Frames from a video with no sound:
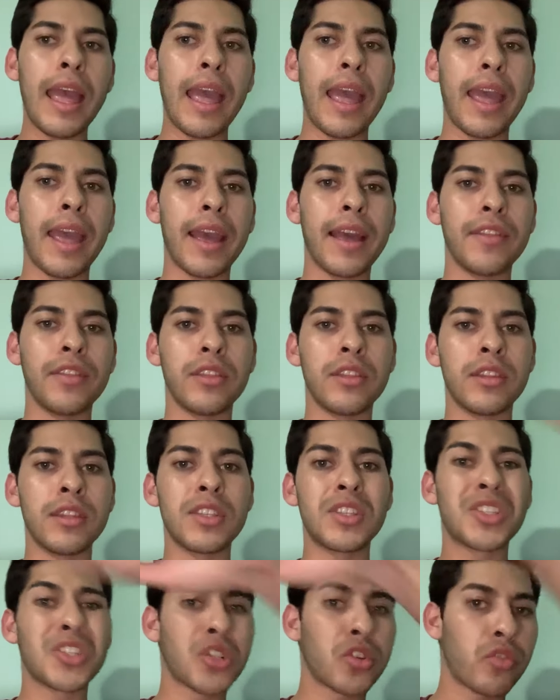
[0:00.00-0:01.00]
and
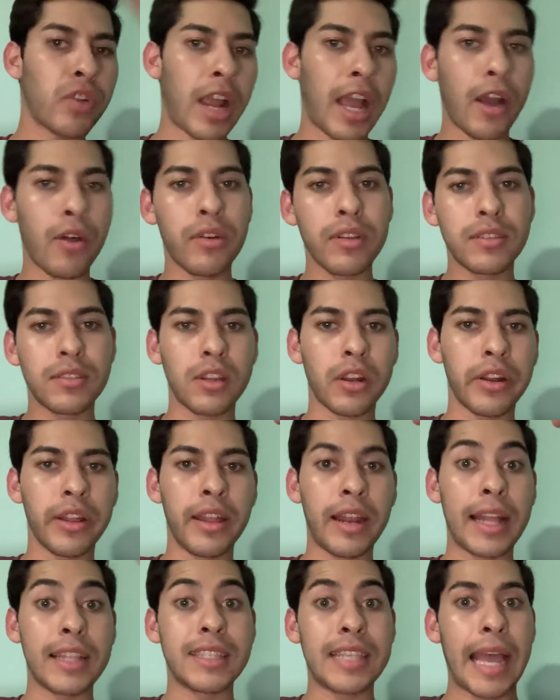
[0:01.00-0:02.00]
this crowd started
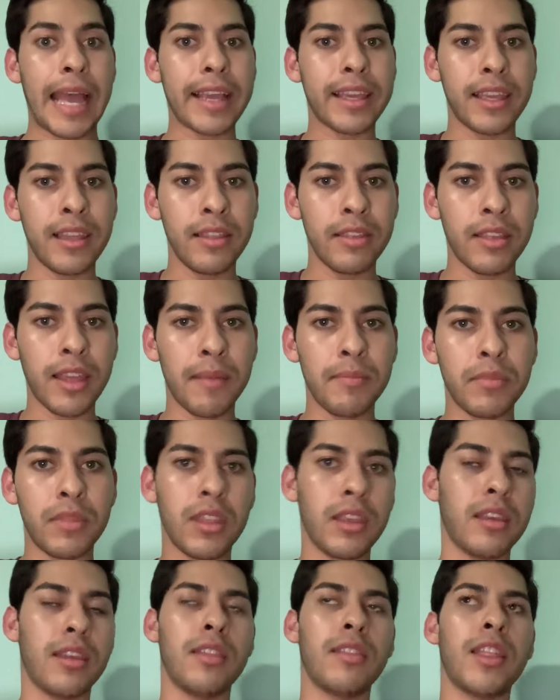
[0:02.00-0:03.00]
attacking them,
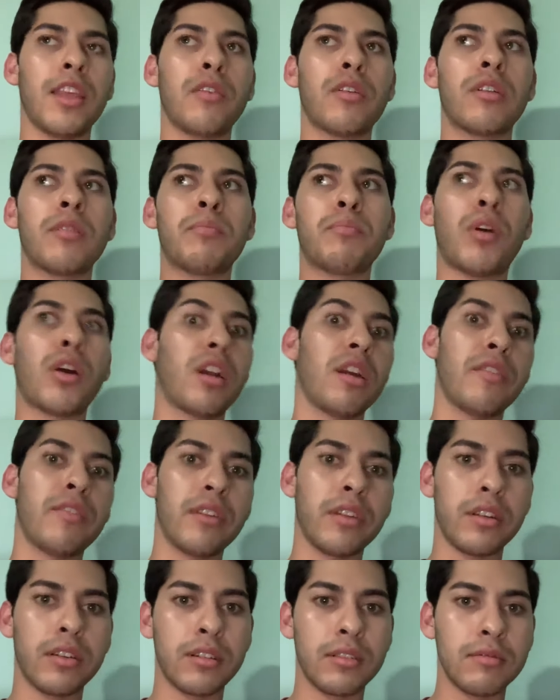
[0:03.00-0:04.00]
thinking they were part of
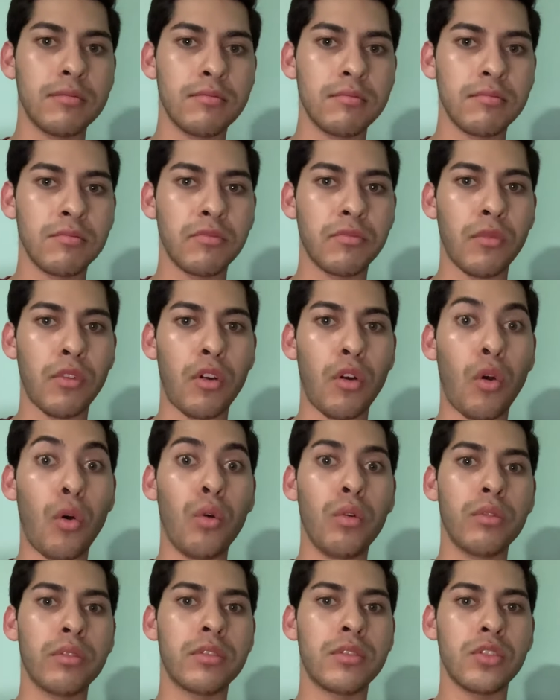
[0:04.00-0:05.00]
the
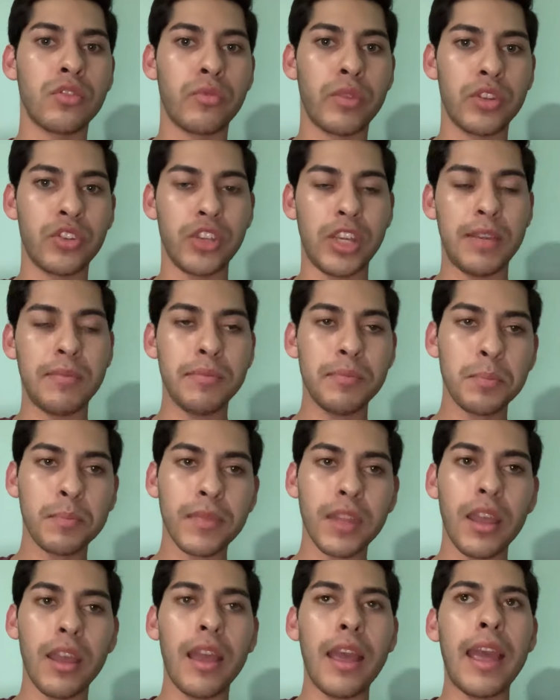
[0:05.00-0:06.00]
old regime,
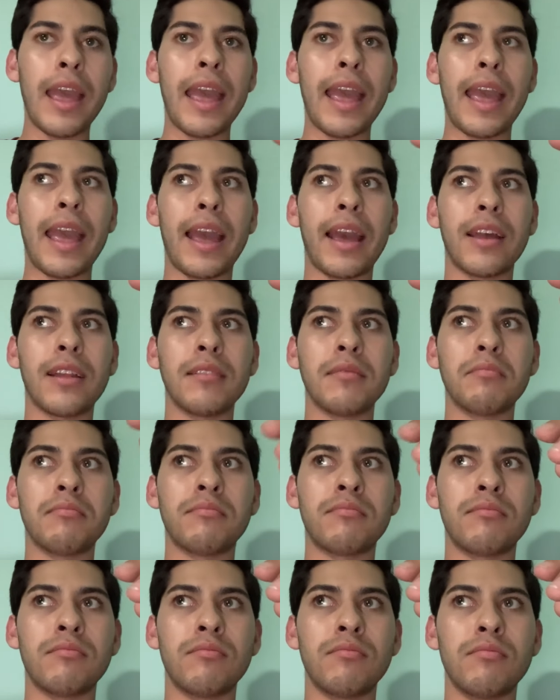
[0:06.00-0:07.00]
and
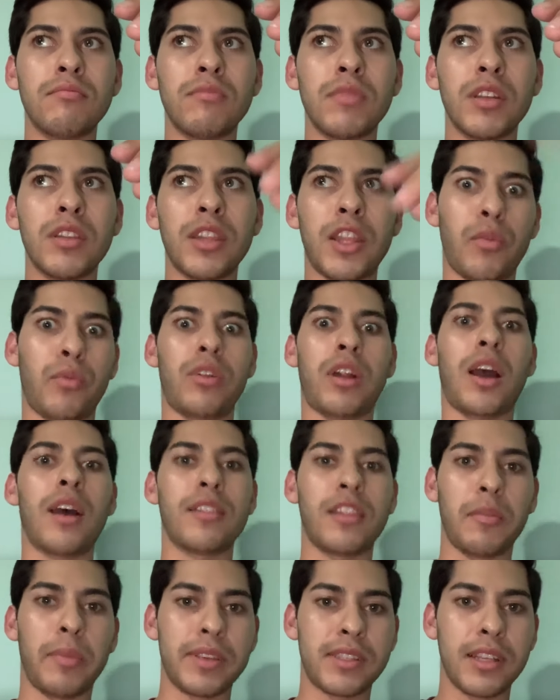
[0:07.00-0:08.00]
they were not.
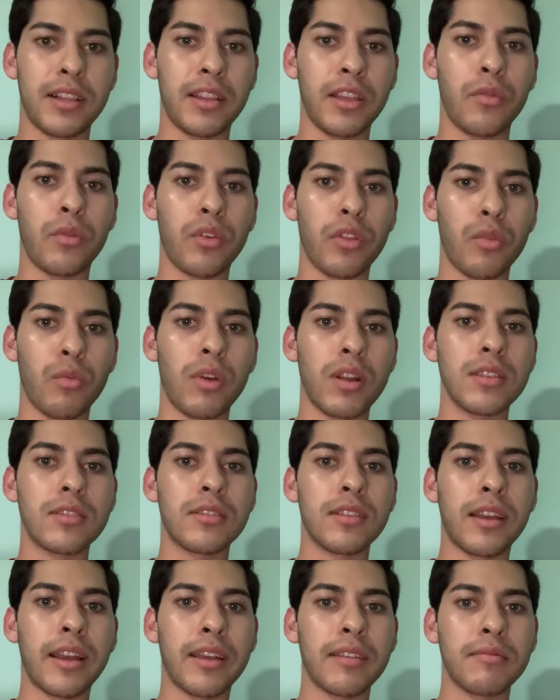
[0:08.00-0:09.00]
They basically were the ones
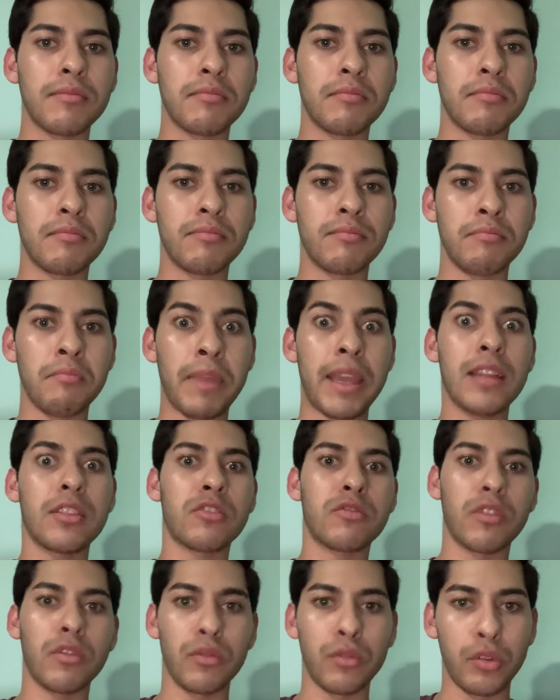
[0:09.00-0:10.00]
that made
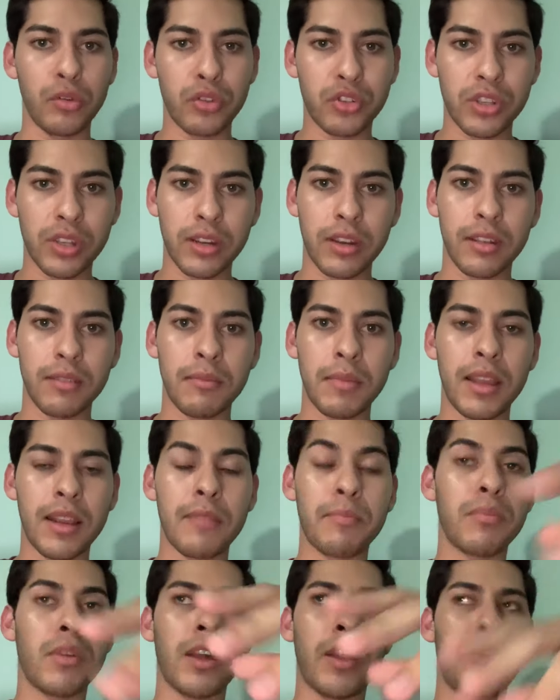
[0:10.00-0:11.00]
the revolution and made
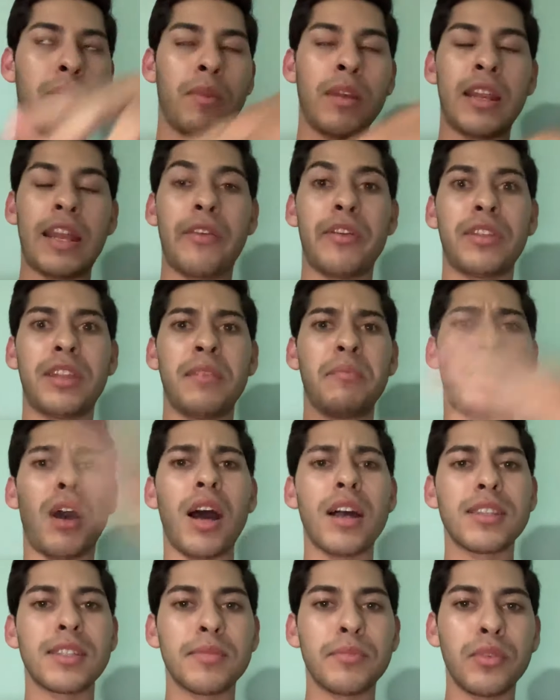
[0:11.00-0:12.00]
everything
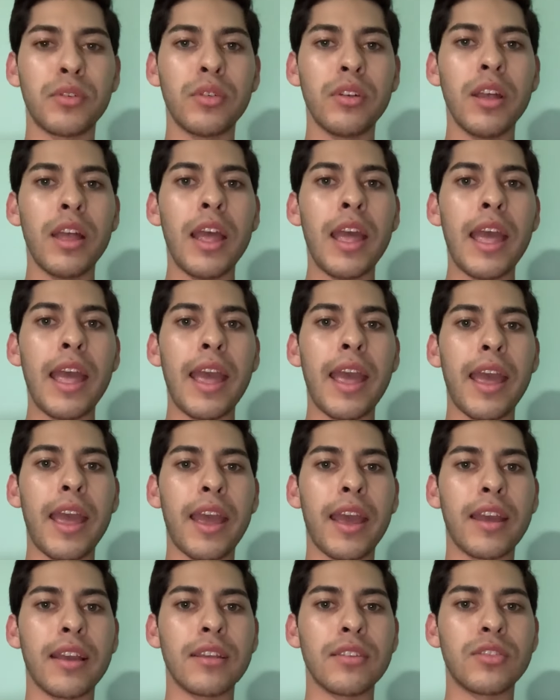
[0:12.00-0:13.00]
possible.
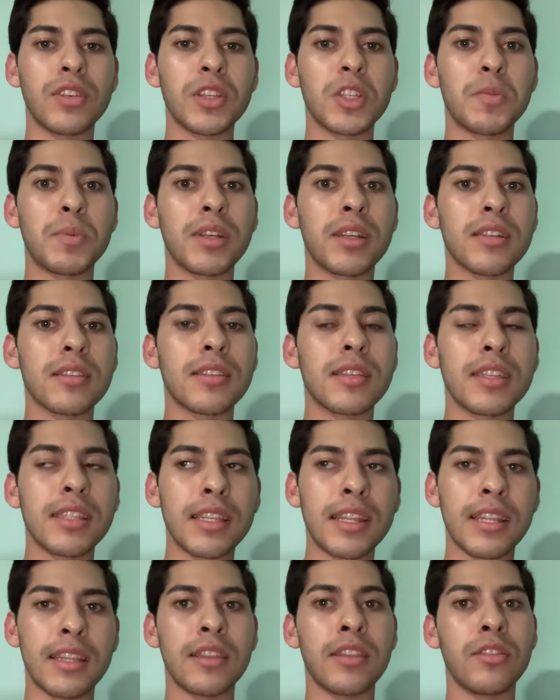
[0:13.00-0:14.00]
And just because they
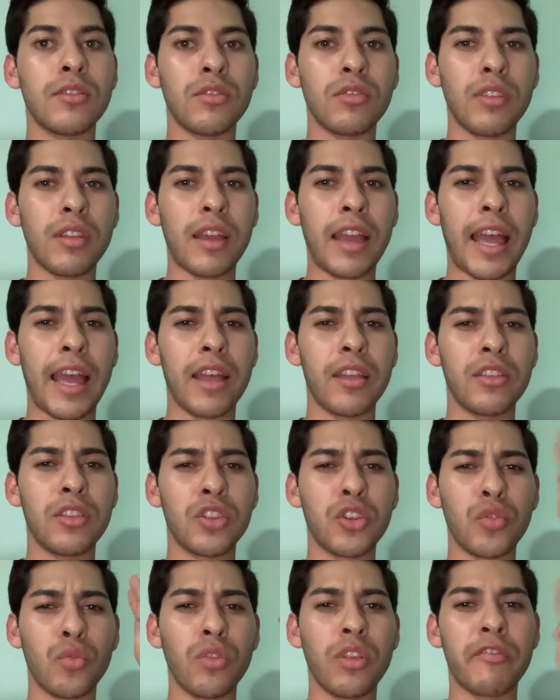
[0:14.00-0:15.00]
didn't
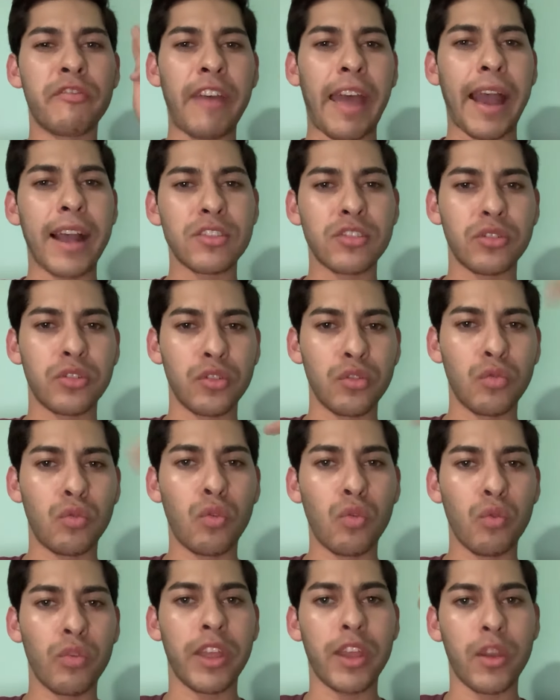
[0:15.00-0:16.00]
knew the facts or knew
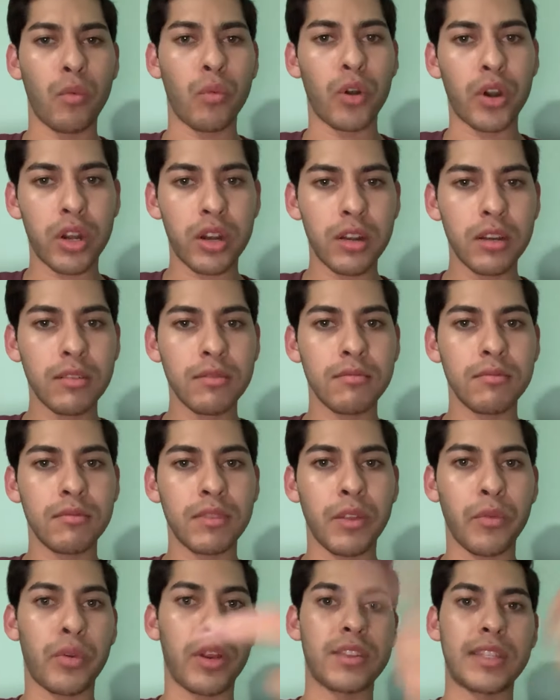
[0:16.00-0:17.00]
who they were
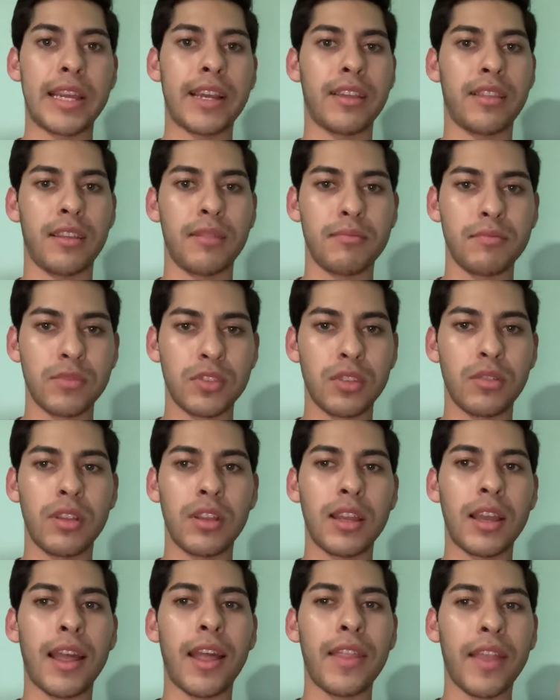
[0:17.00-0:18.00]
attacking them. So
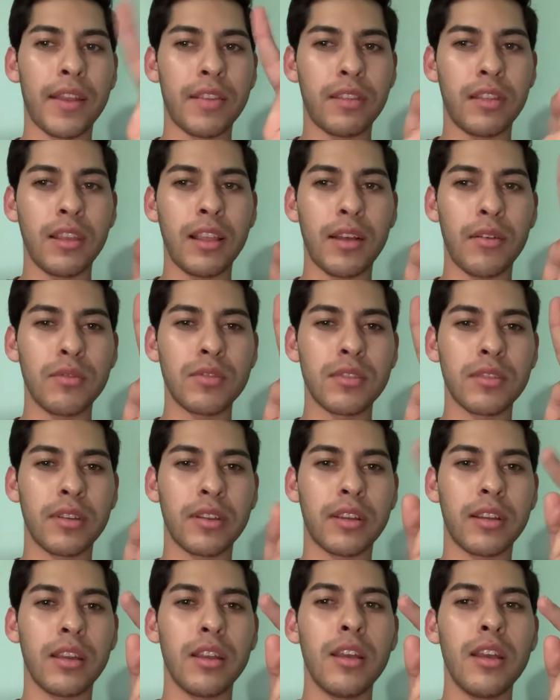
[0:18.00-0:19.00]
I think that was
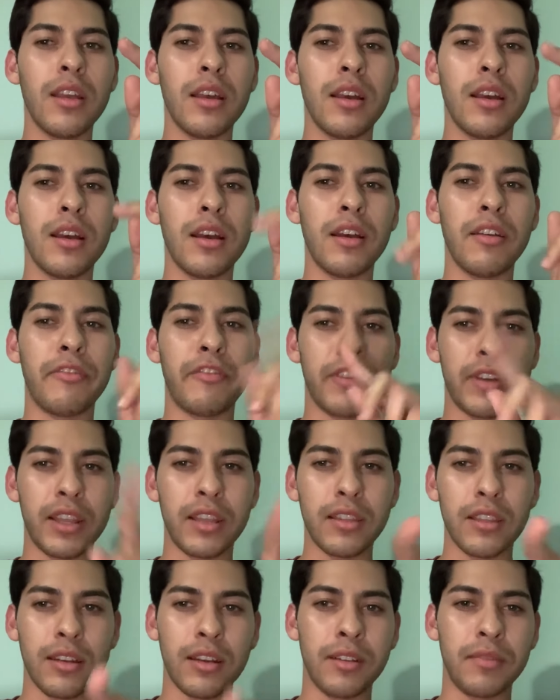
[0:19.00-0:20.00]
like a funny
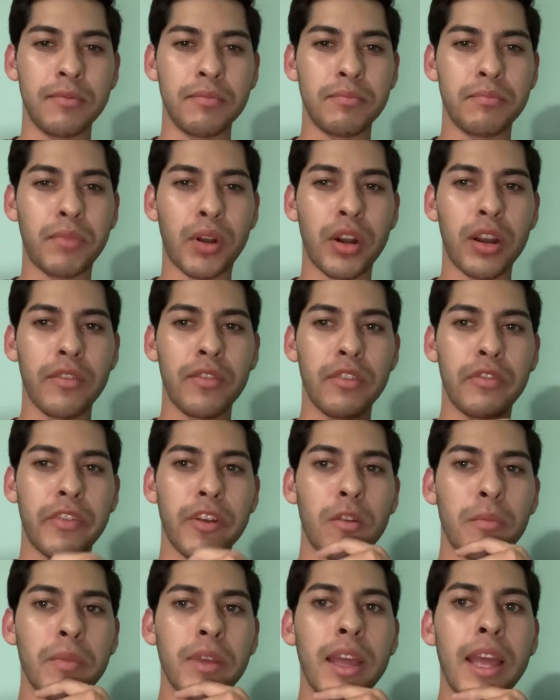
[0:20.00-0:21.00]
part of the
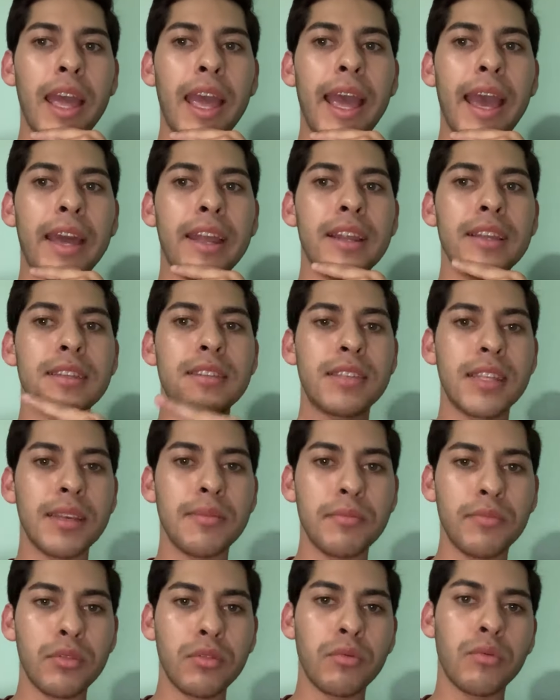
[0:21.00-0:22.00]
film. And a
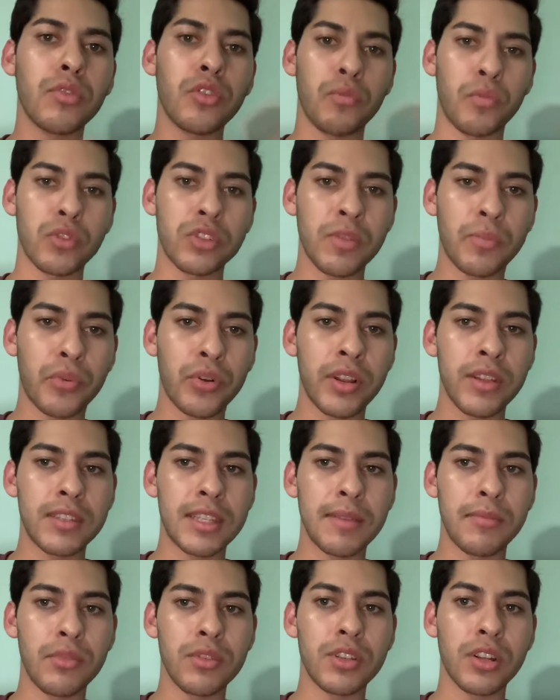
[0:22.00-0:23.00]
symbol, well, the most important
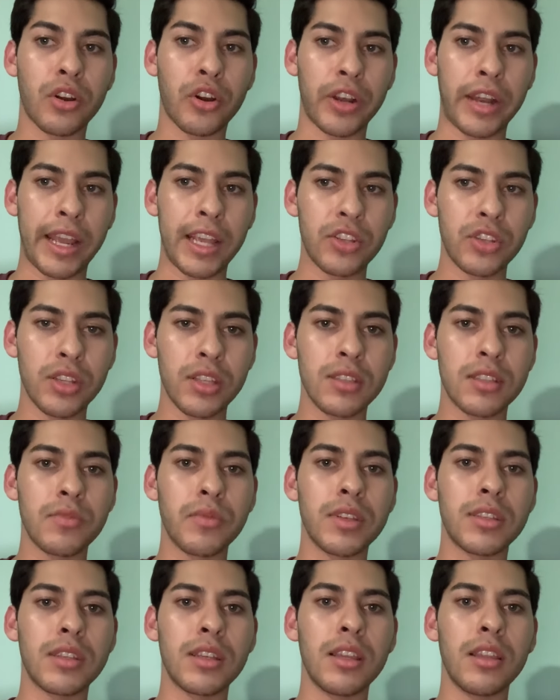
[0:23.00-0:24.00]
symbol is the carnations.
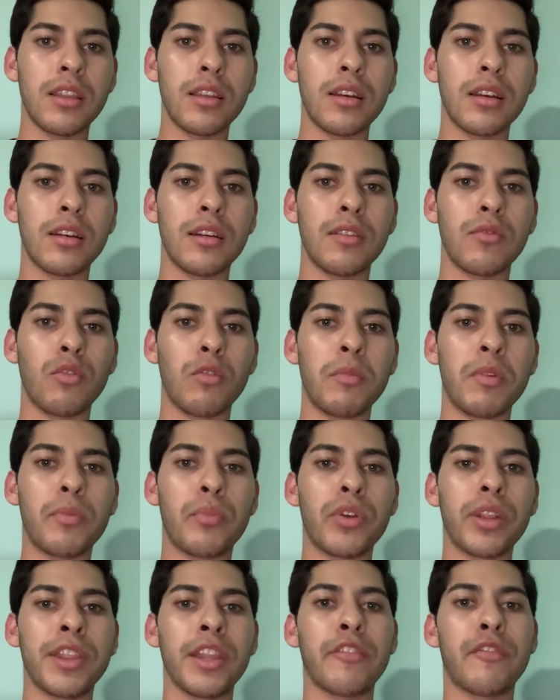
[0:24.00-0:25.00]
We see the woman
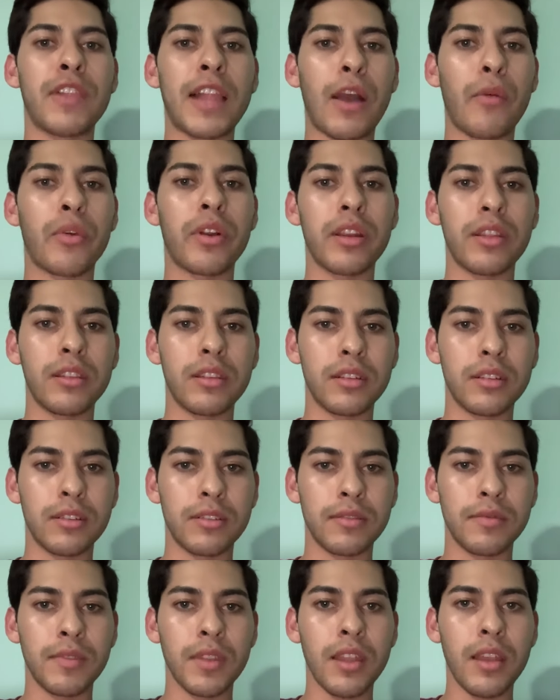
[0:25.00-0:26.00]
putting the flower in
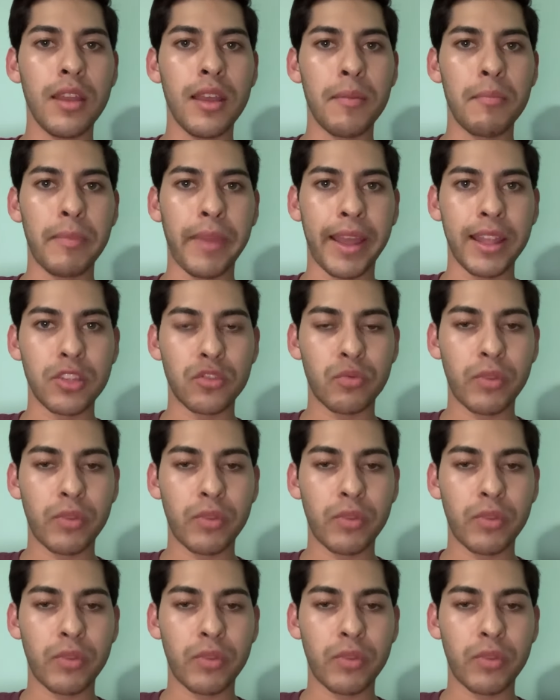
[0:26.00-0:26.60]
the man's